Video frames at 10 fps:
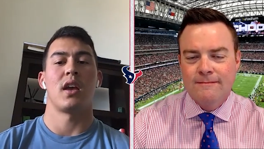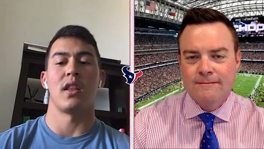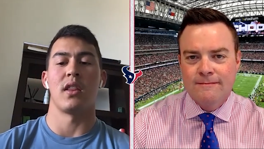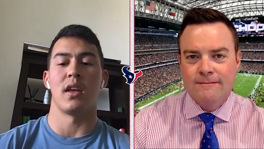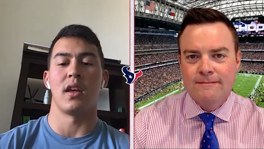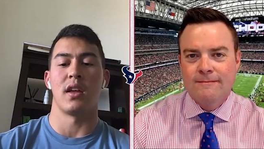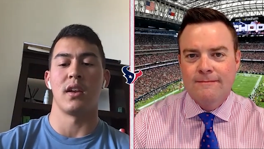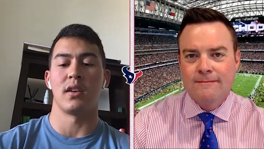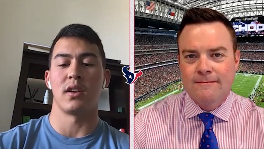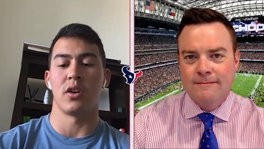Speaker 1: And
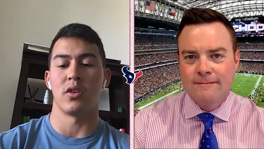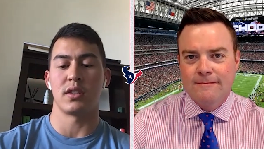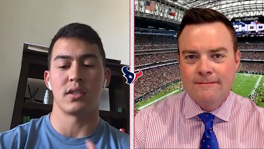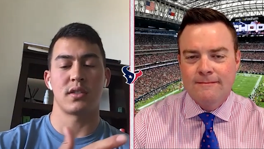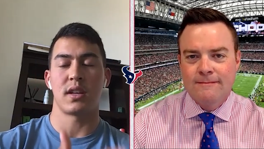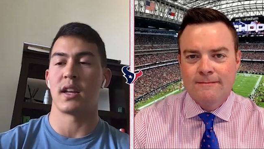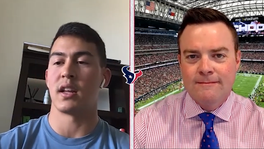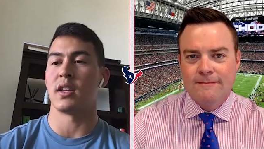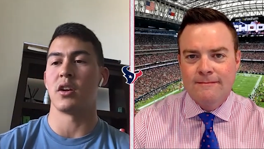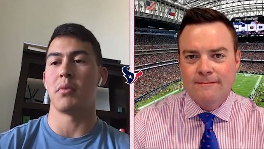then, it's just taking
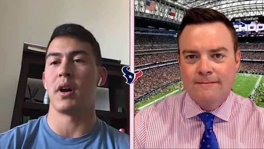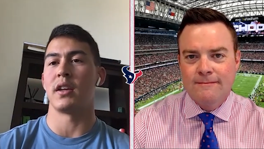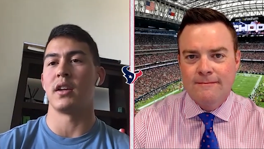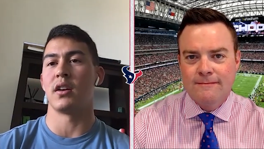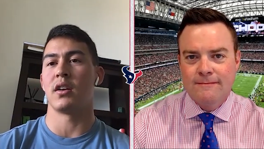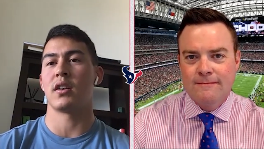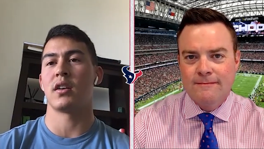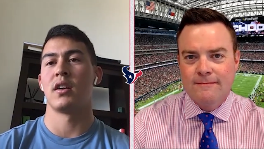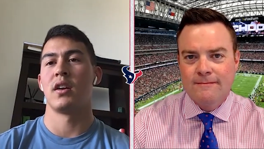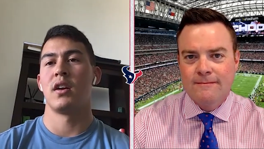it year by year,
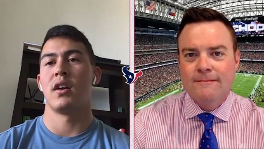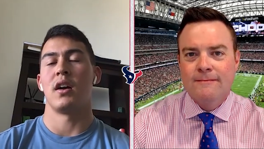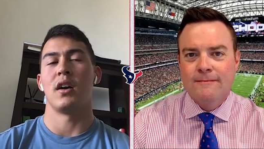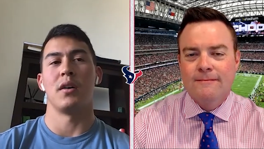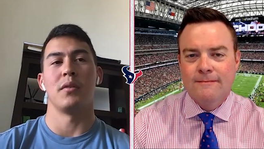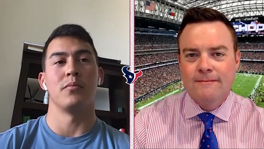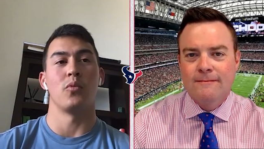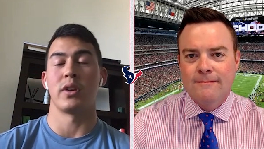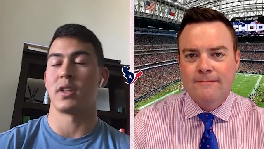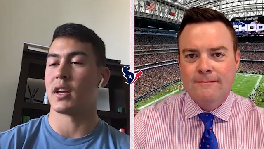
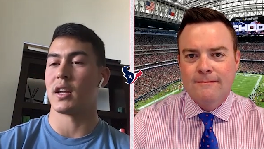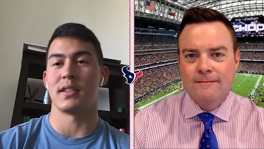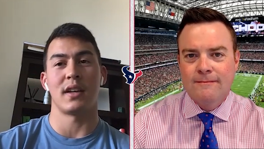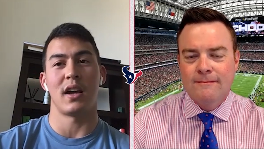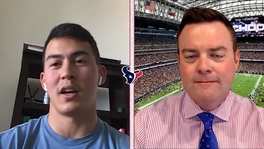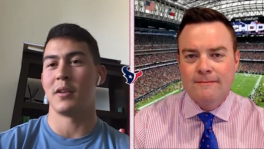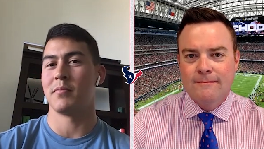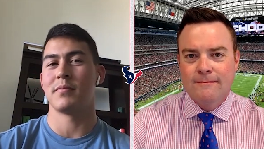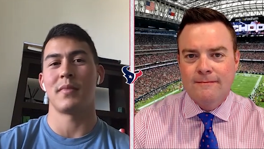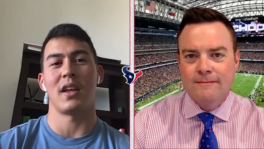one kick at a
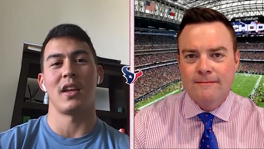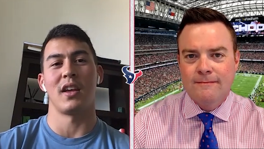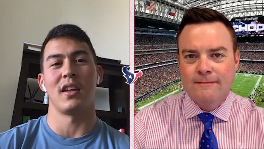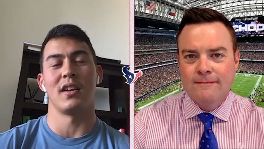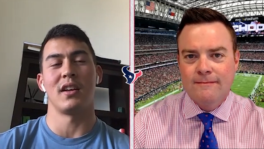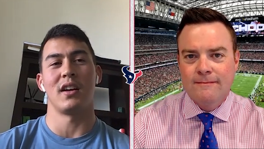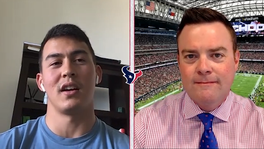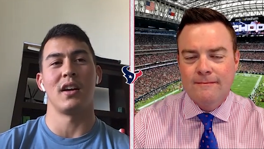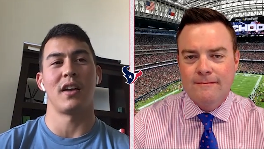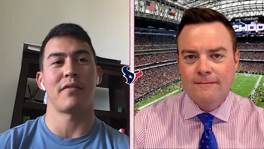time. And
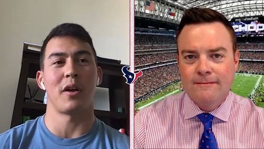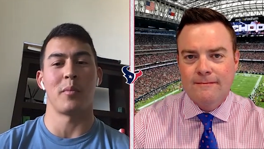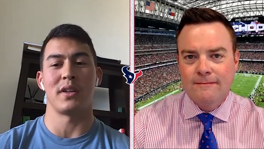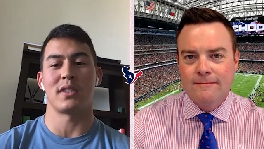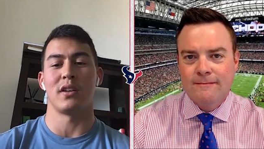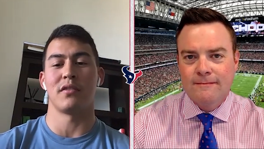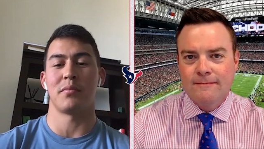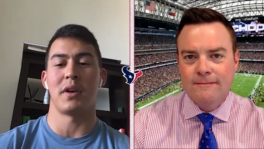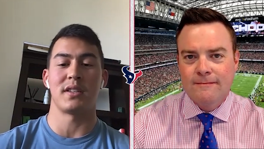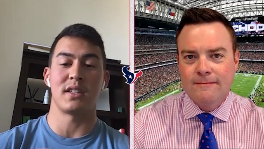I found myself
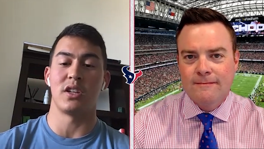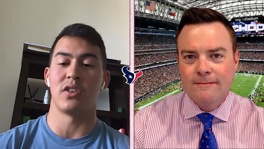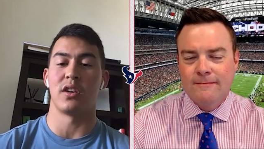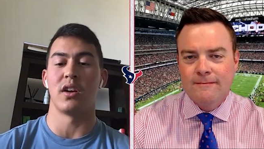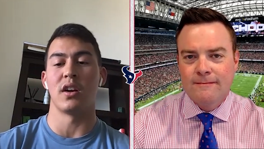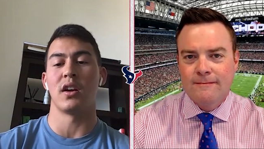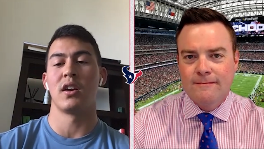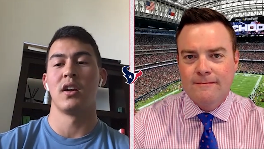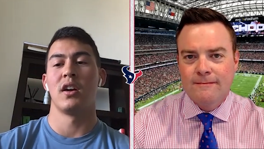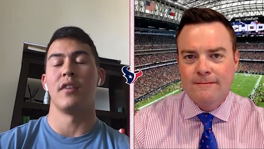my senior year
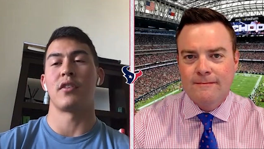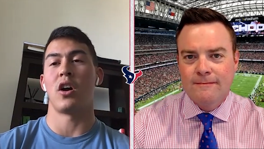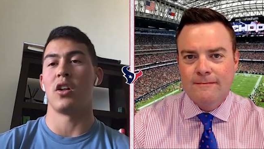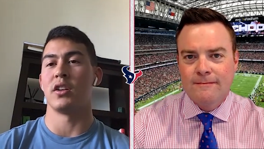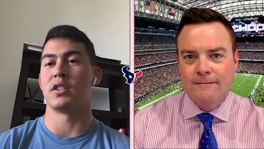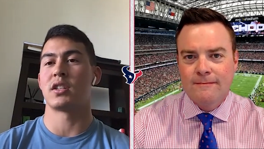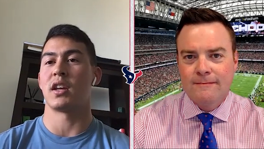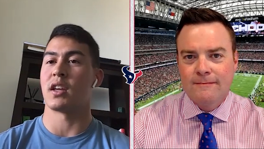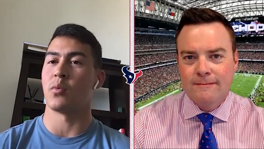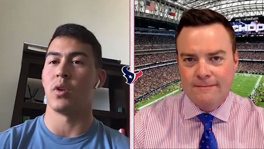of college
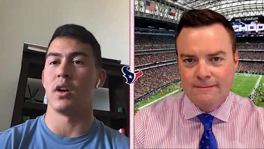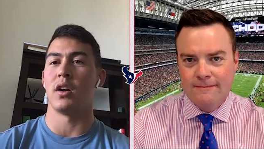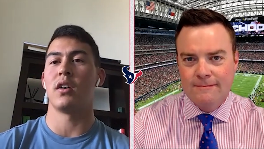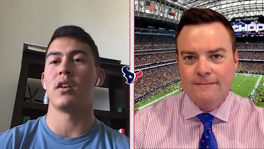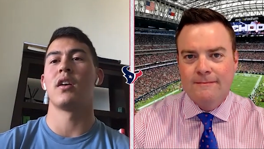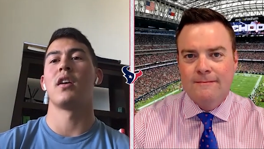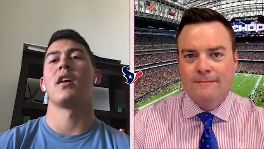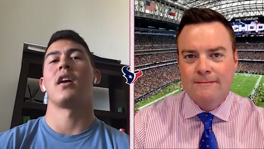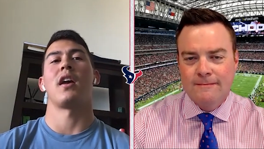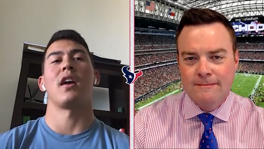kicking well.
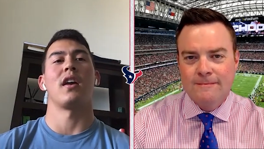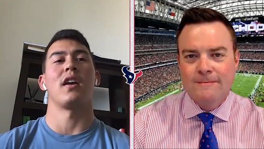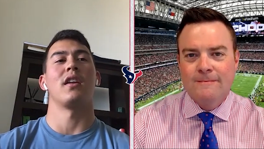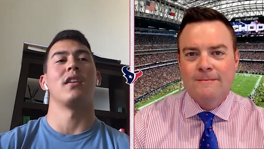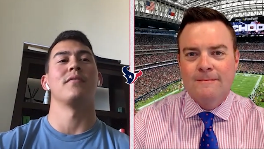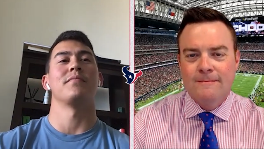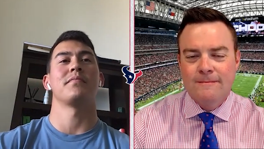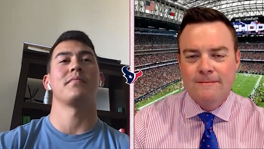And